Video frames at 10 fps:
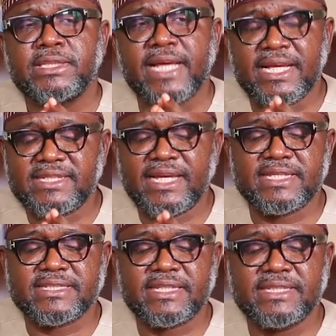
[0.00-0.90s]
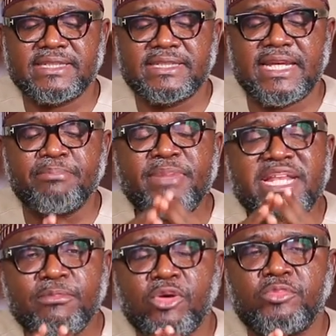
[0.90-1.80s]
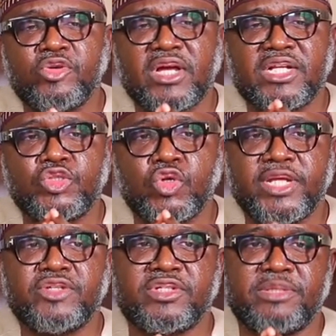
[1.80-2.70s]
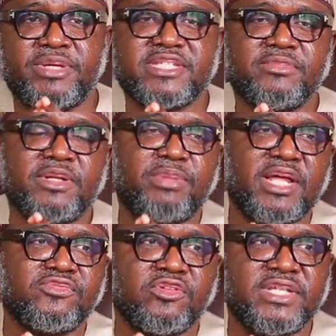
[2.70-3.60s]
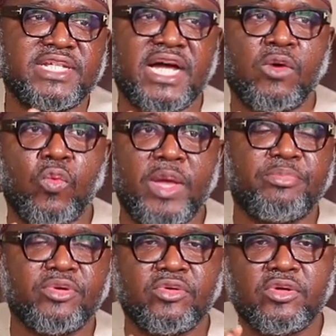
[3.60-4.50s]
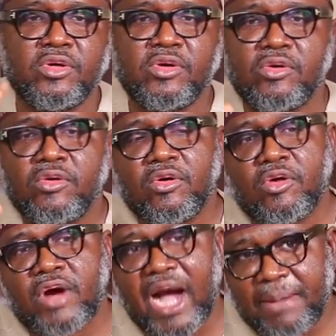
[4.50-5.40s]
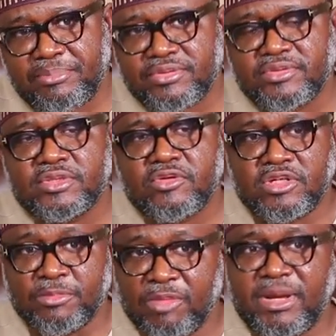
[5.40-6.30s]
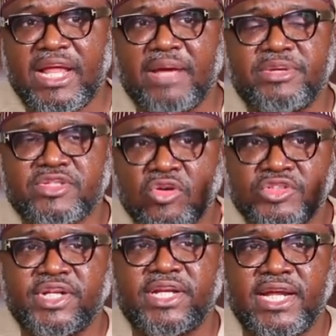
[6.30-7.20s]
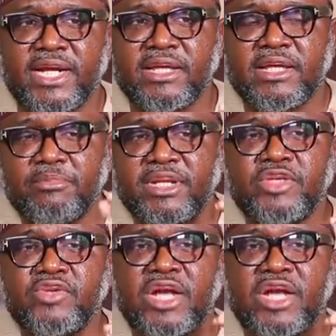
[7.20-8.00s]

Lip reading: The answer is the minimum you can donate on the PaySabil platform, either web or app, or the mobile app, is 100 naira. Meaning you